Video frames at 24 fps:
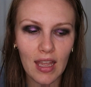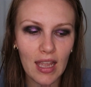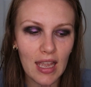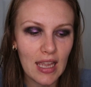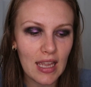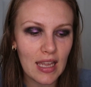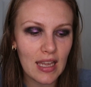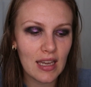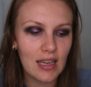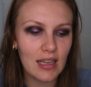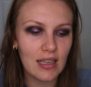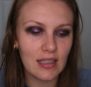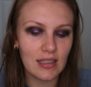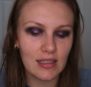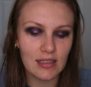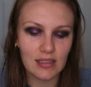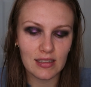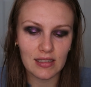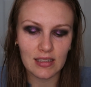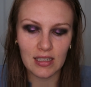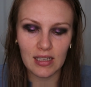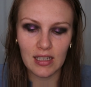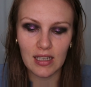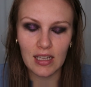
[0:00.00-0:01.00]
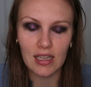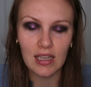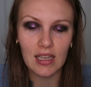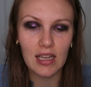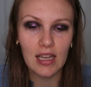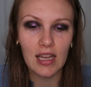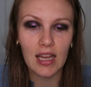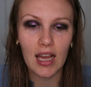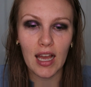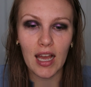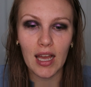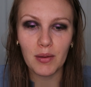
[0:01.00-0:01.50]
and
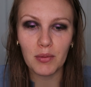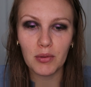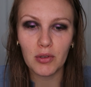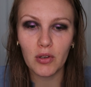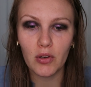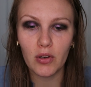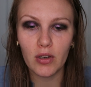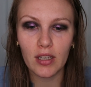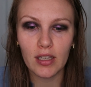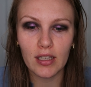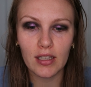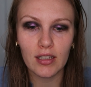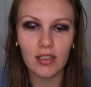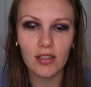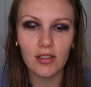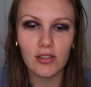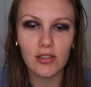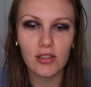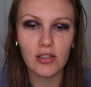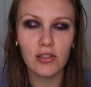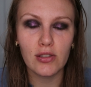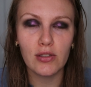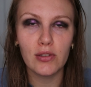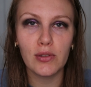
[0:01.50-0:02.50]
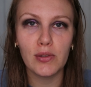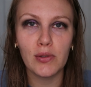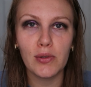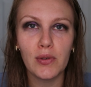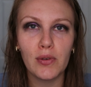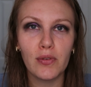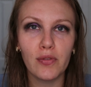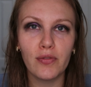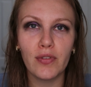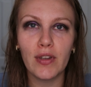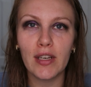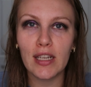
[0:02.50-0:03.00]
I'm going
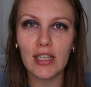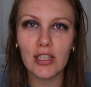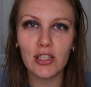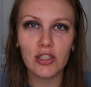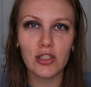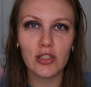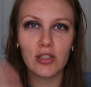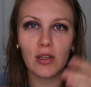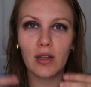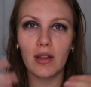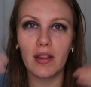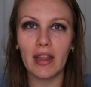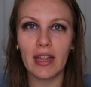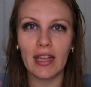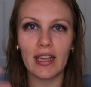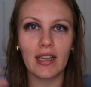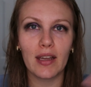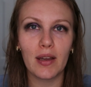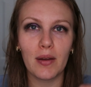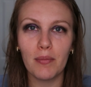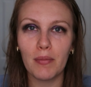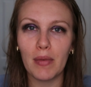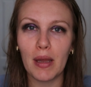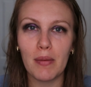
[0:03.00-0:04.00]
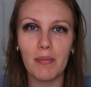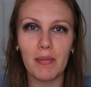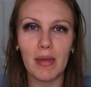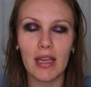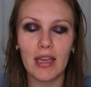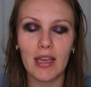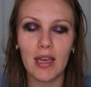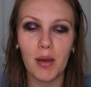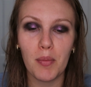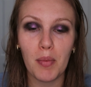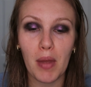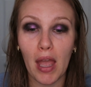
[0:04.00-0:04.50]
to finish like my
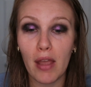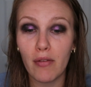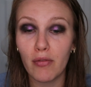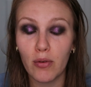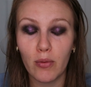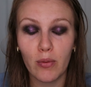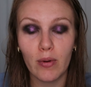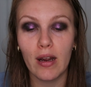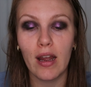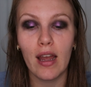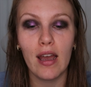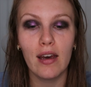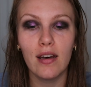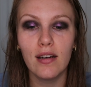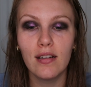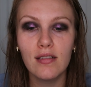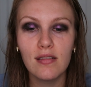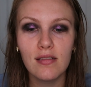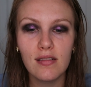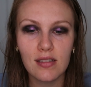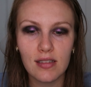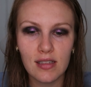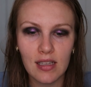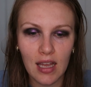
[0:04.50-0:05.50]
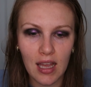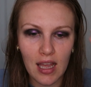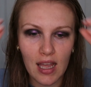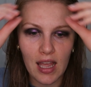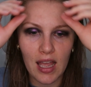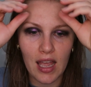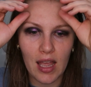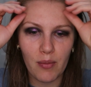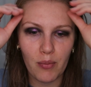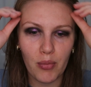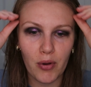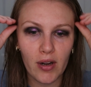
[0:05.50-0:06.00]
makeup everywhere else
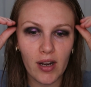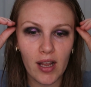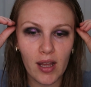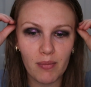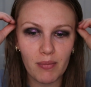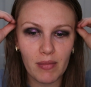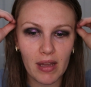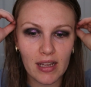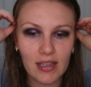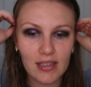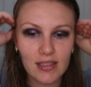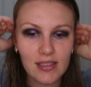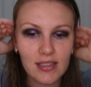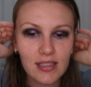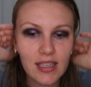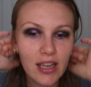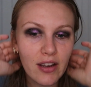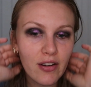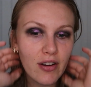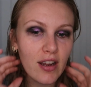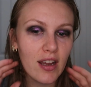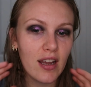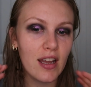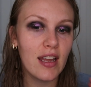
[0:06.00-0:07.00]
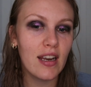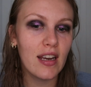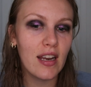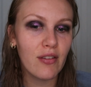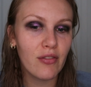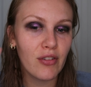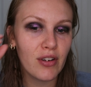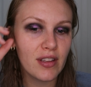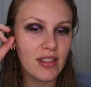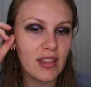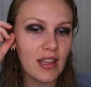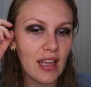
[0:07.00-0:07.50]
and put on mascara and
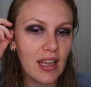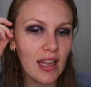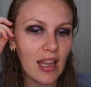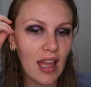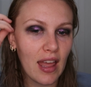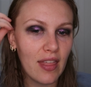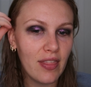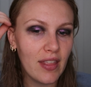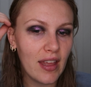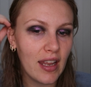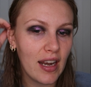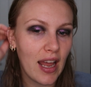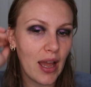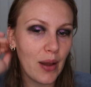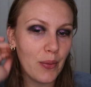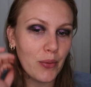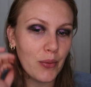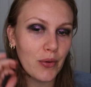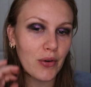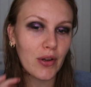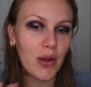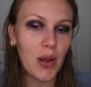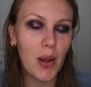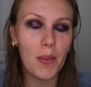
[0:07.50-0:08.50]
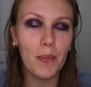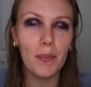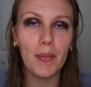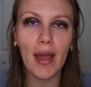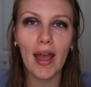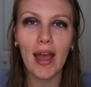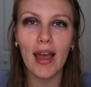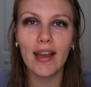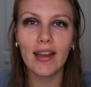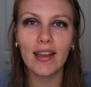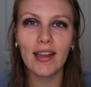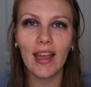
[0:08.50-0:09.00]
everything, and then I will come
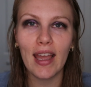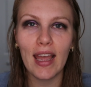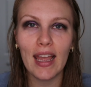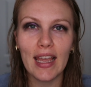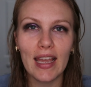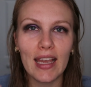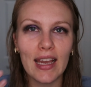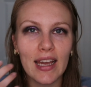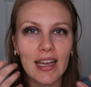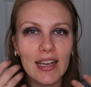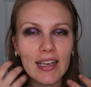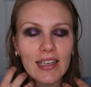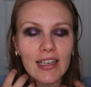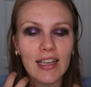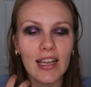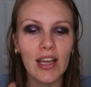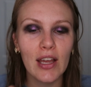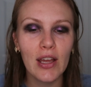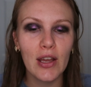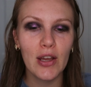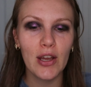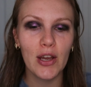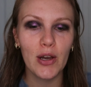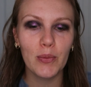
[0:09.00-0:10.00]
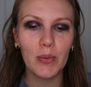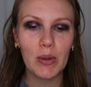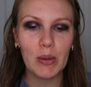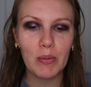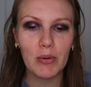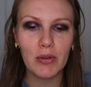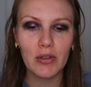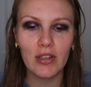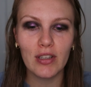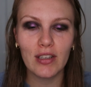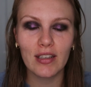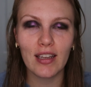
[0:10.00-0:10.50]
back and we
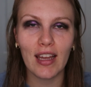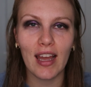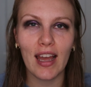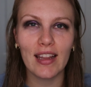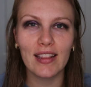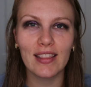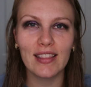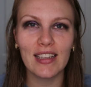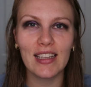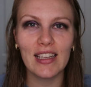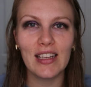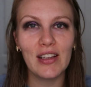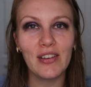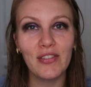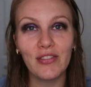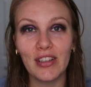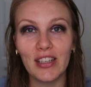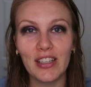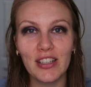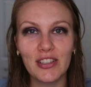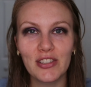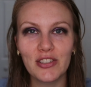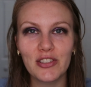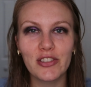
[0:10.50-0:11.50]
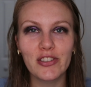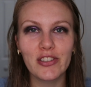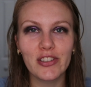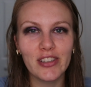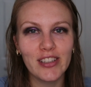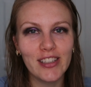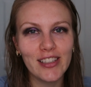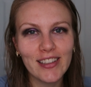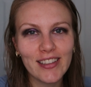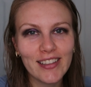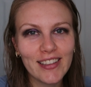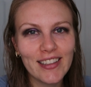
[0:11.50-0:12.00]
will look at the finished
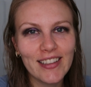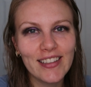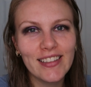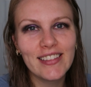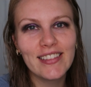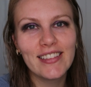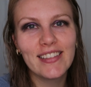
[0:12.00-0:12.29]
look.